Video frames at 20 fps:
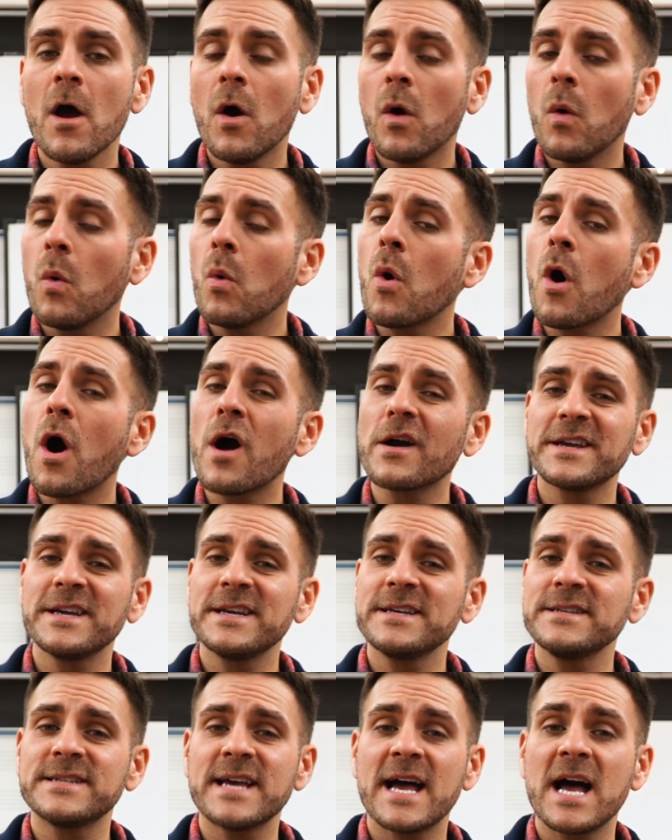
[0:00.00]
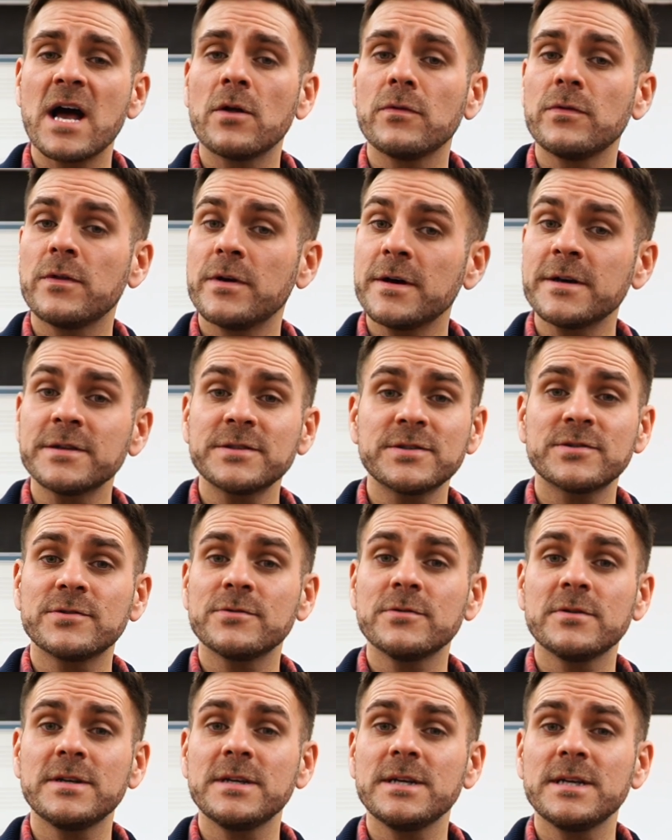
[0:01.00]
walking down the
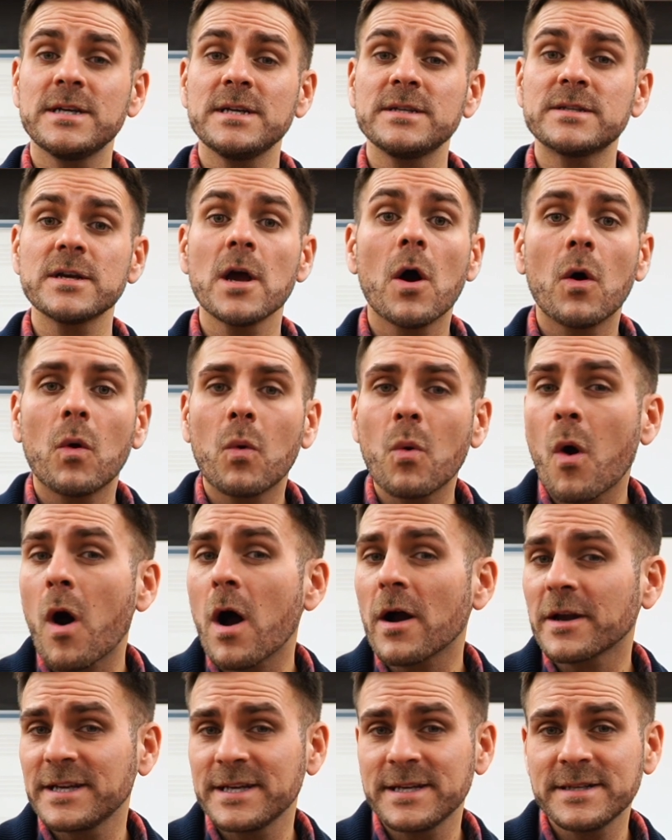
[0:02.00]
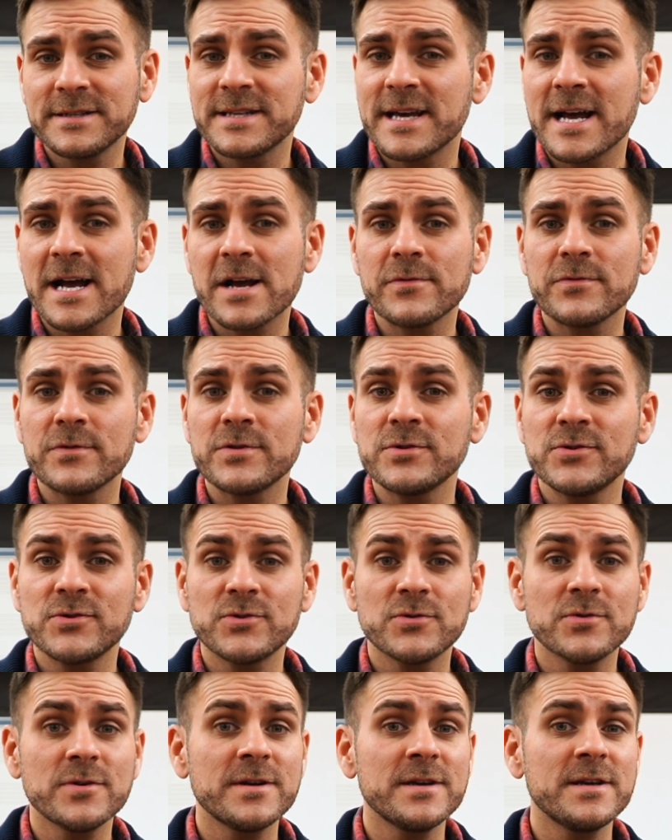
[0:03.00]
street, walking down the
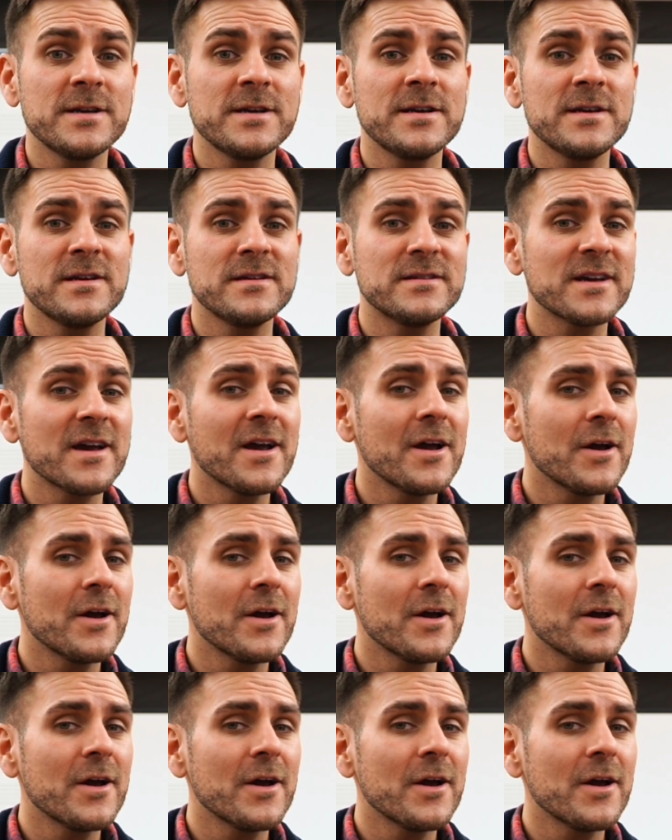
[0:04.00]
street.